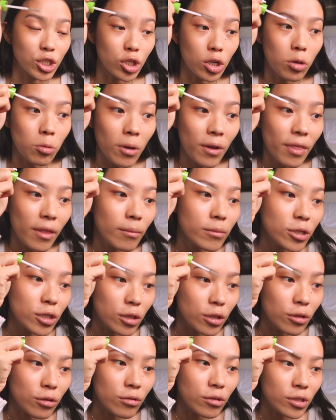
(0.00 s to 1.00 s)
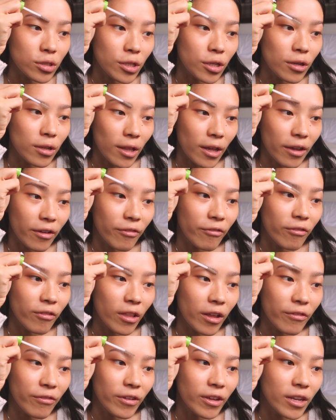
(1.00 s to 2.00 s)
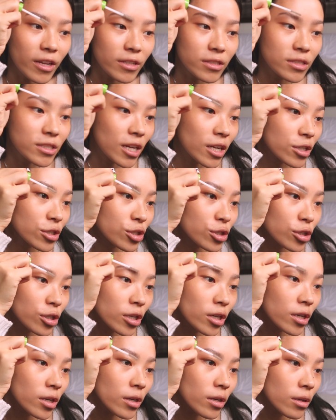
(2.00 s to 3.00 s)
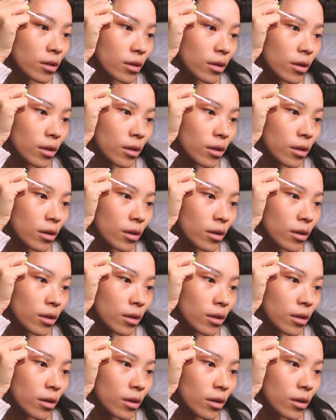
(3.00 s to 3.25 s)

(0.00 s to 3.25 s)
don't want them to lose their like fluffiness texture.